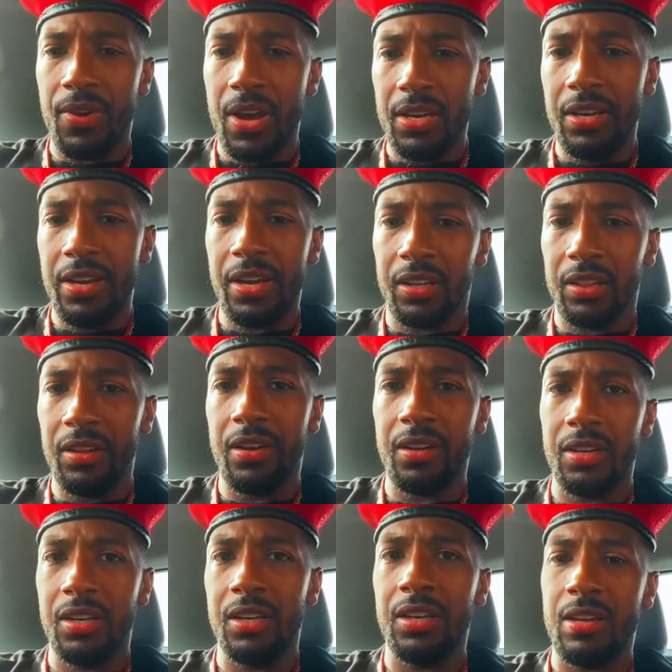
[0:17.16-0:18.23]
finding that
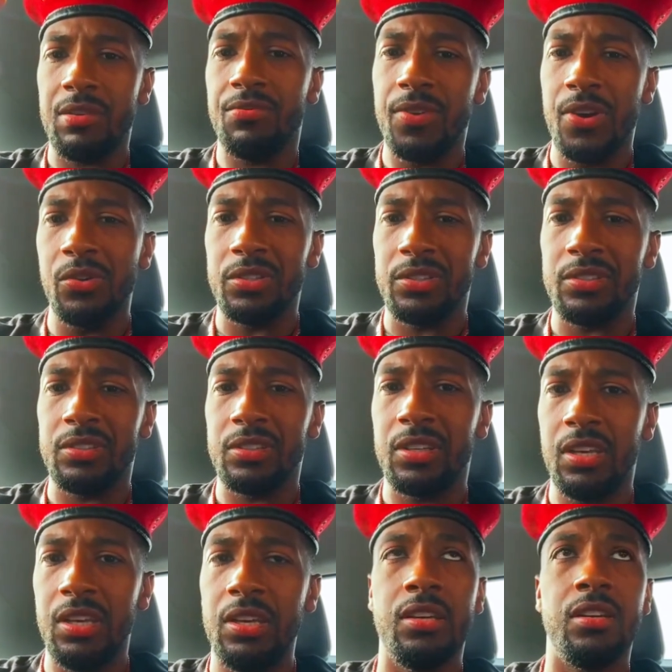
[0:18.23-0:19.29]
clarity and that focus
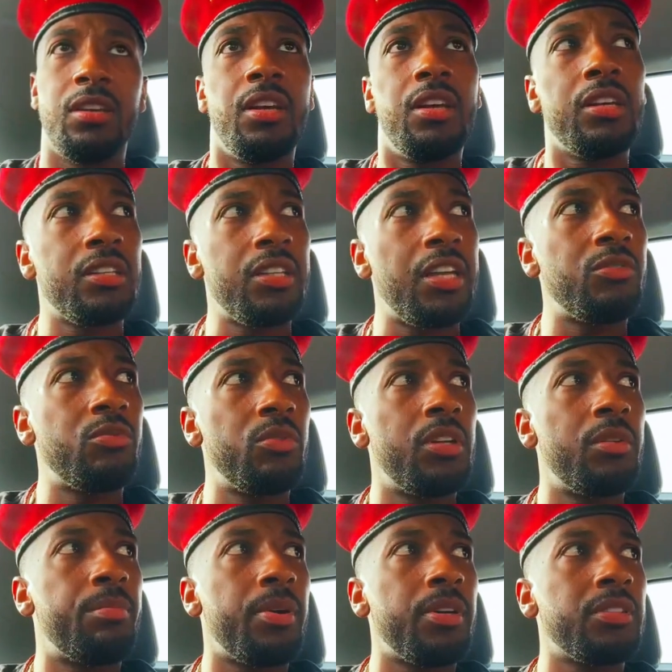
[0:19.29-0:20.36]
is key, because
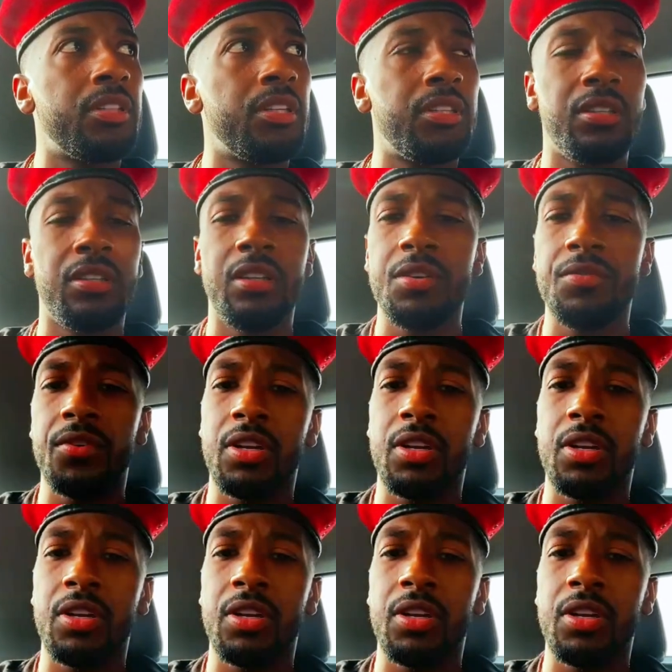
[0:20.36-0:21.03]
that's when a person get to